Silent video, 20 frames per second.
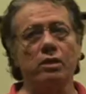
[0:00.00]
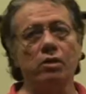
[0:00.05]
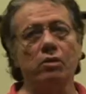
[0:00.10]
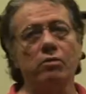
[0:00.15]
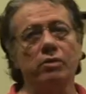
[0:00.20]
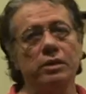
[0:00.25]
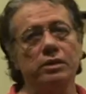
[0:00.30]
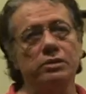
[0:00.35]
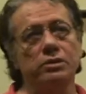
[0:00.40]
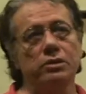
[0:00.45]

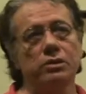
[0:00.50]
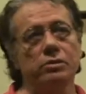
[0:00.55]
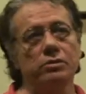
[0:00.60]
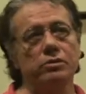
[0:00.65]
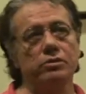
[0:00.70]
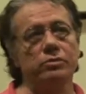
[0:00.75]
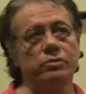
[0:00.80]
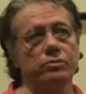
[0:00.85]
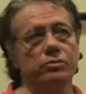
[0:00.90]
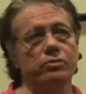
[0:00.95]
go into
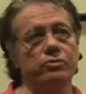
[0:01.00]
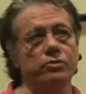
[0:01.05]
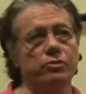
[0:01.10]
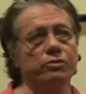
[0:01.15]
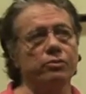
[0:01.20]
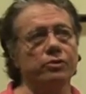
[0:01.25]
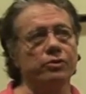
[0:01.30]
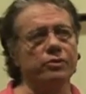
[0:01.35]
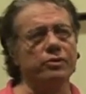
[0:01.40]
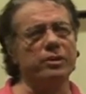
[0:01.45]

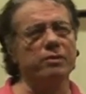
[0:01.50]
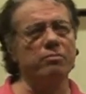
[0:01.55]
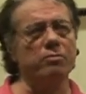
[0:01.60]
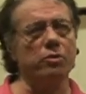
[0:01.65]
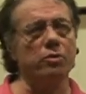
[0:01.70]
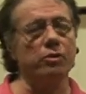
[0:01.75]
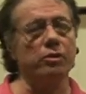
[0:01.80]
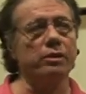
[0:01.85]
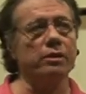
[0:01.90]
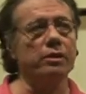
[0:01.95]
two or three
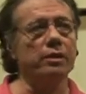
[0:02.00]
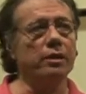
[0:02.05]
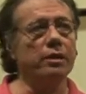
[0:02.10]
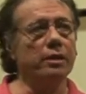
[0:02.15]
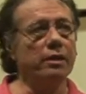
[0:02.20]
more,